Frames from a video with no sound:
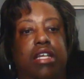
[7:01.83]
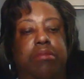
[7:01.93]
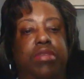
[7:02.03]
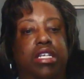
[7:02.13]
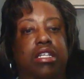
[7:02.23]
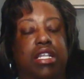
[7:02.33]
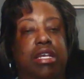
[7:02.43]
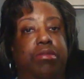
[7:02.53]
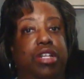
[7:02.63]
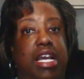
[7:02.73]
that being
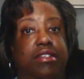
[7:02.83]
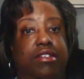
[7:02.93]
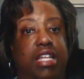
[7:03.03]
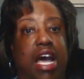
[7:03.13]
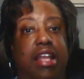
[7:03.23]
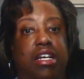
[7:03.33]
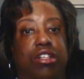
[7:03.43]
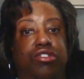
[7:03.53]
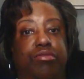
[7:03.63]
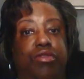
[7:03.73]
labeled as not
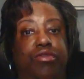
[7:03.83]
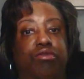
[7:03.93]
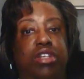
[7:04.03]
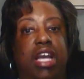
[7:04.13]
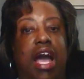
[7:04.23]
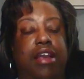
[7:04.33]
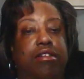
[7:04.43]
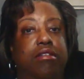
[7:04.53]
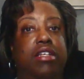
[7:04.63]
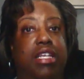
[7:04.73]
eligible for
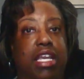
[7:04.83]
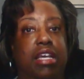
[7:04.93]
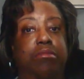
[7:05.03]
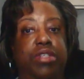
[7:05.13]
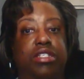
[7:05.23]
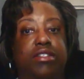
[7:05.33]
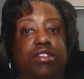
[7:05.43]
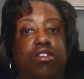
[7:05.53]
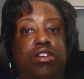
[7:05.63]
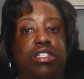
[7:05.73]
rehire can be
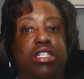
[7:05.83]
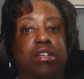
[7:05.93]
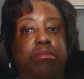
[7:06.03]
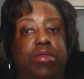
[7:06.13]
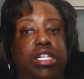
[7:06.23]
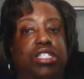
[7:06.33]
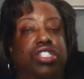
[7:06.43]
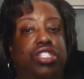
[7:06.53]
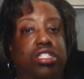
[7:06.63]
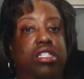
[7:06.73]
discouraging, but it
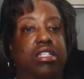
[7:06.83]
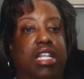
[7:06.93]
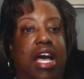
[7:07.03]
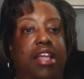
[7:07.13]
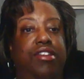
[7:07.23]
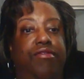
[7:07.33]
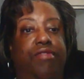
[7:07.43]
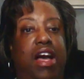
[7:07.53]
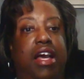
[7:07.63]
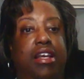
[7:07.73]
should not
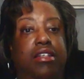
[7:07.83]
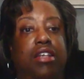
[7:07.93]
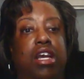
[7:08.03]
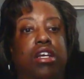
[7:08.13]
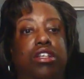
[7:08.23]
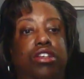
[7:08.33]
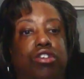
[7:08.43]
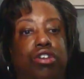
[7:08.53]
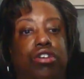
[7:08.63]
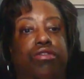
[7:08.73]
define
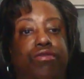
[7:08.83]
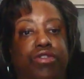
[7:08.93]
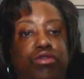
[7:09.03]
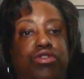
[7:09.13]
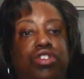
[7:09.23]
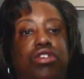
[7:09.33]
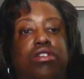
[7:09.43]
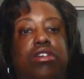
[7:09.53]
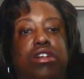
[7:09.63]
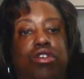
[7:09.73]
your
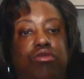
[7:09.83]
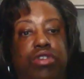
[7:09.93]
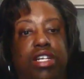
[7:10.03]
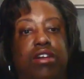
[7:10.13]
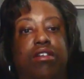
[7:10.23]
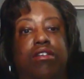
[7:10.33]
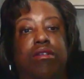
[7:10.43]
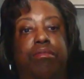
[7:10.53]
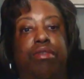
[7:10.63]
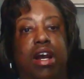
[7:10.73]
future career
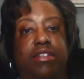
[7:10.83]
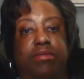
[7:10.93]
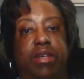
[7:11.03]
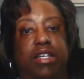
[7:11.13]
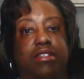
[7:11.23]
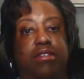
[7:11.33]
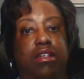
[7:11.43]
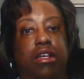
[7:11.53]
prospects.